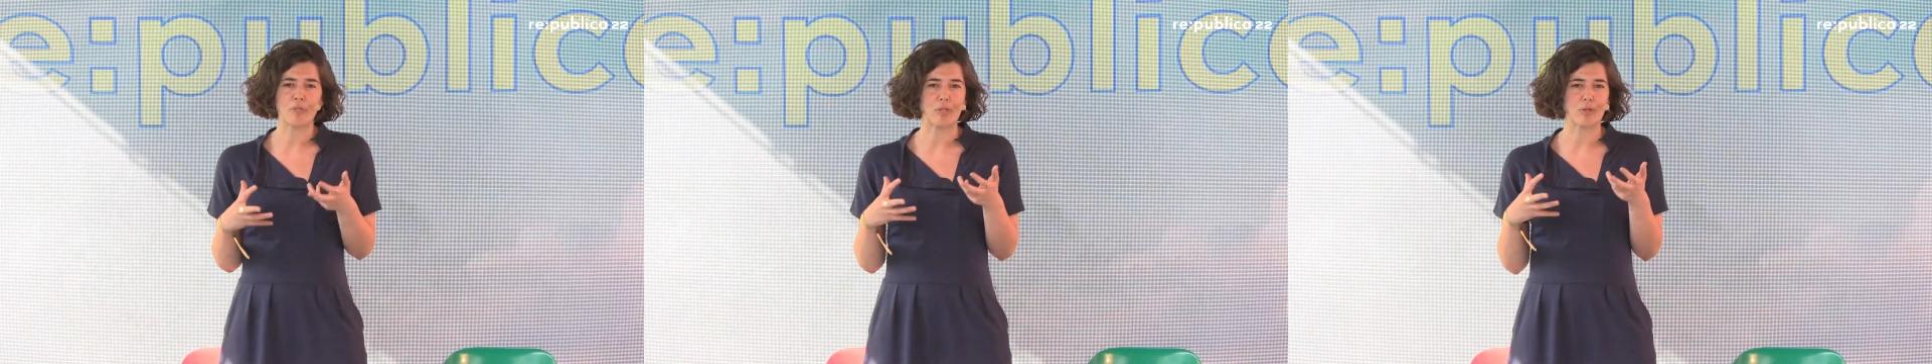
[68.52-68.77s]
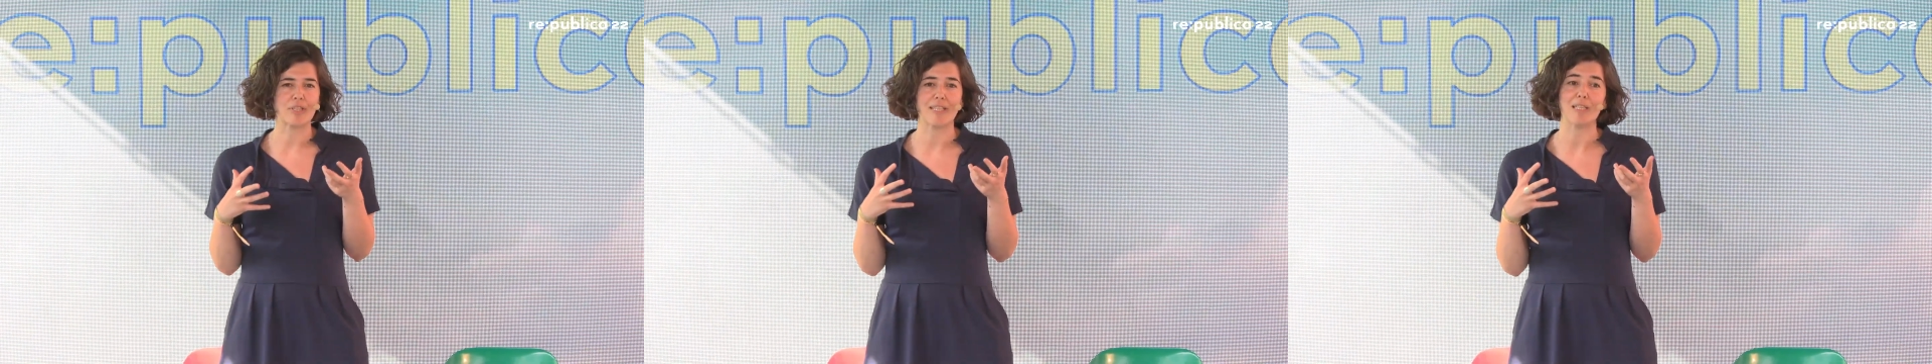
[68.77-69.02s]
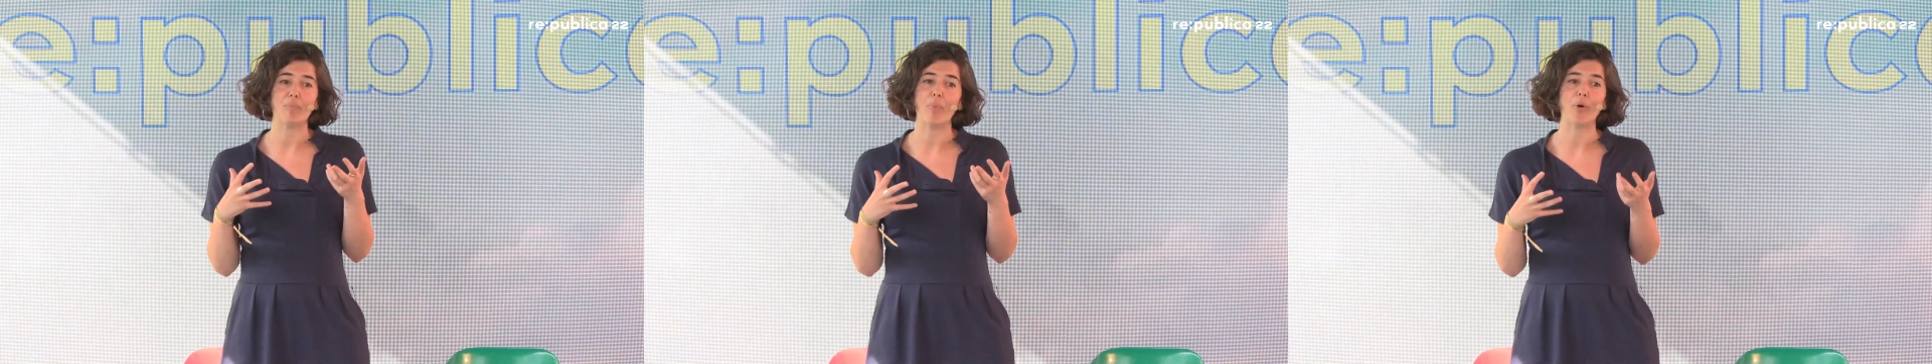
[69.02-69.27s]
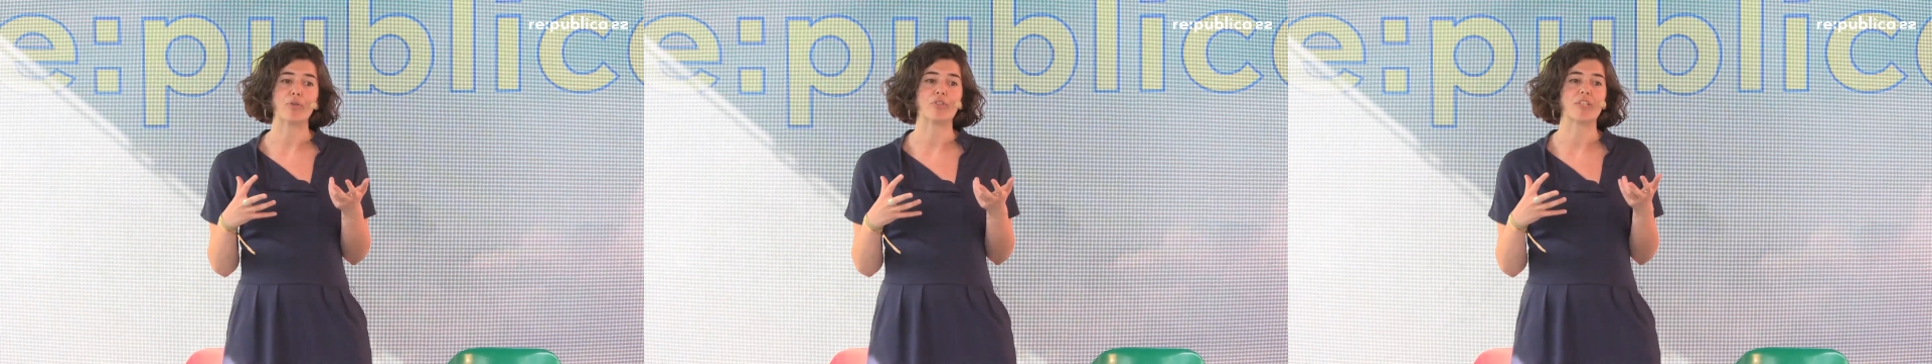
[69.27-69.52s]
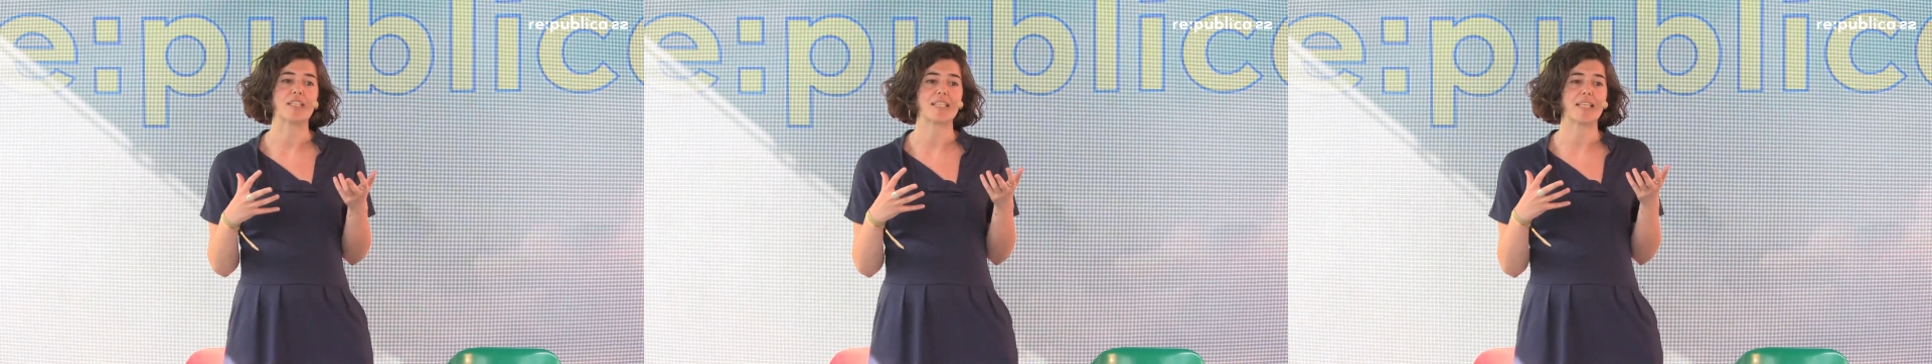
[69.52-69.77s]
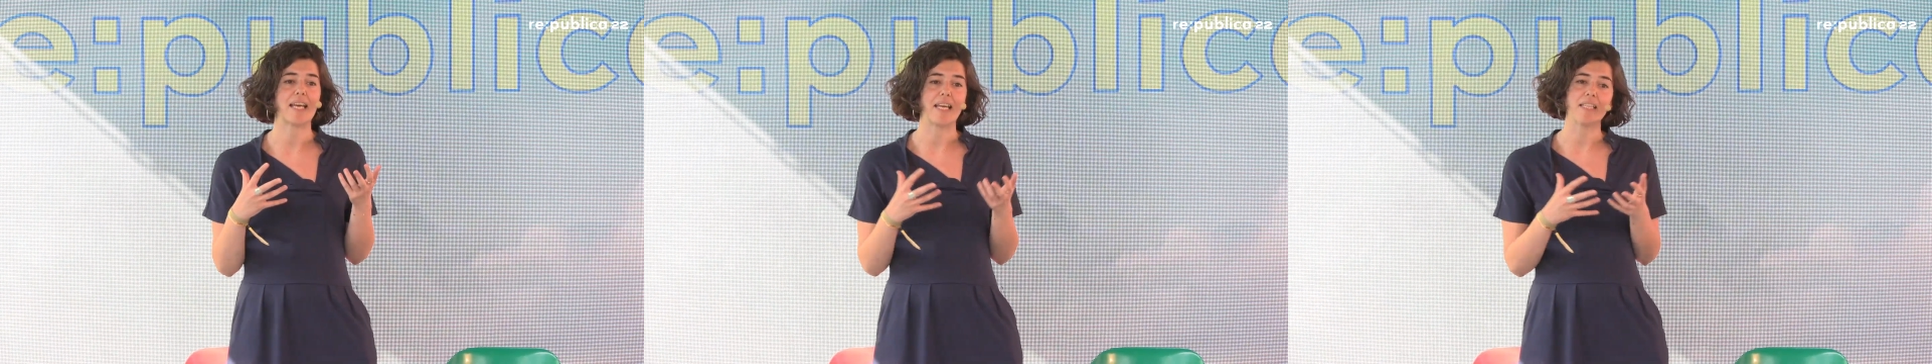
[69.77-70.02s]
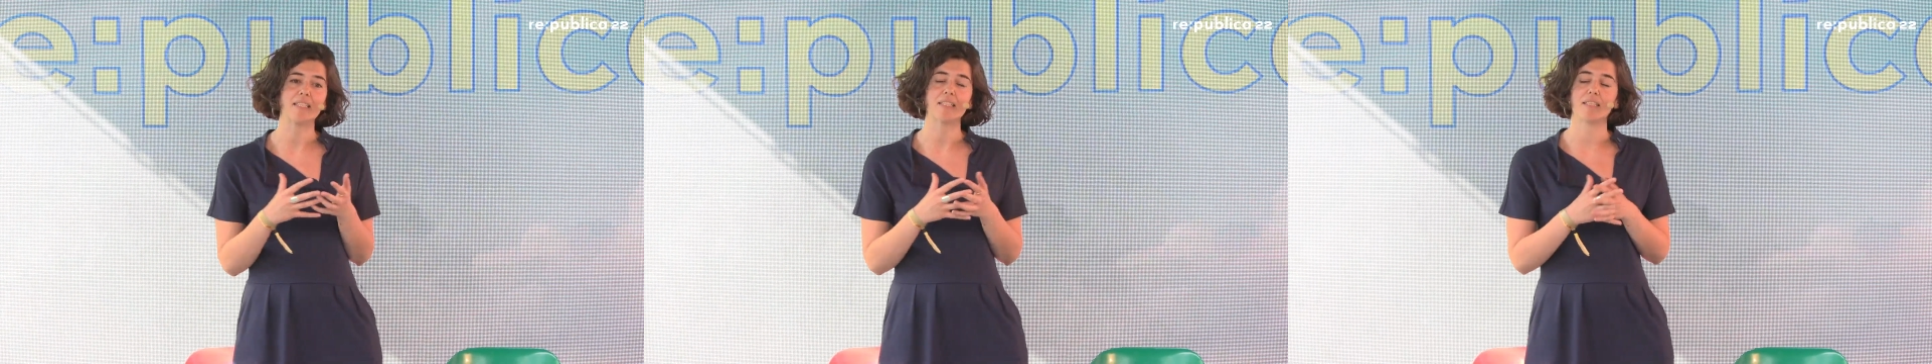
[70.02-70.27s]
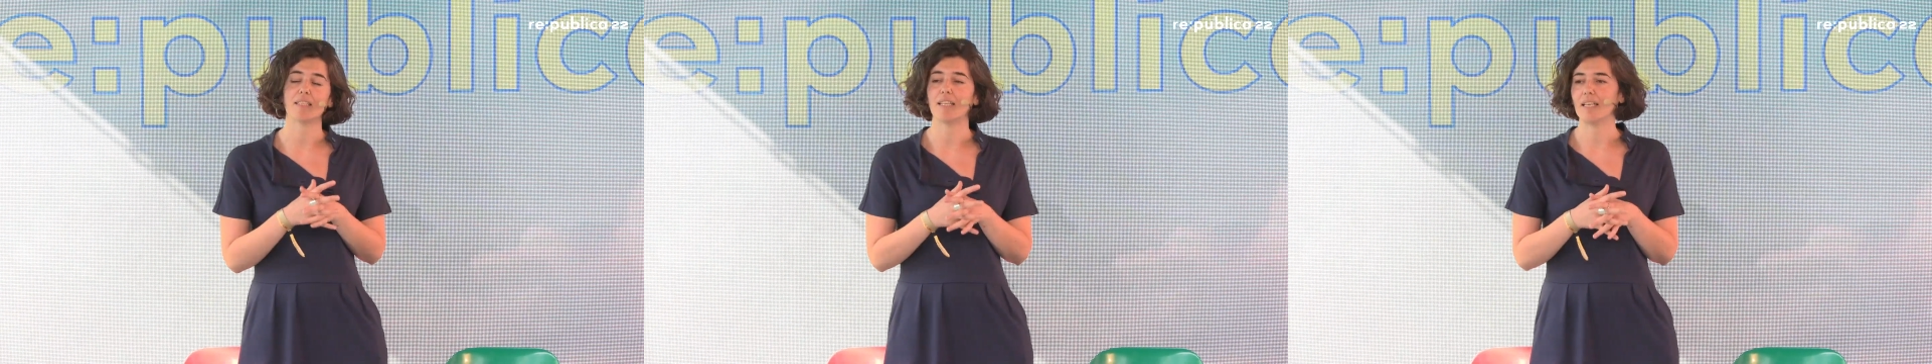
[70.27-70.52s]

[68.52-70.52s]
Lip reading: social bonds and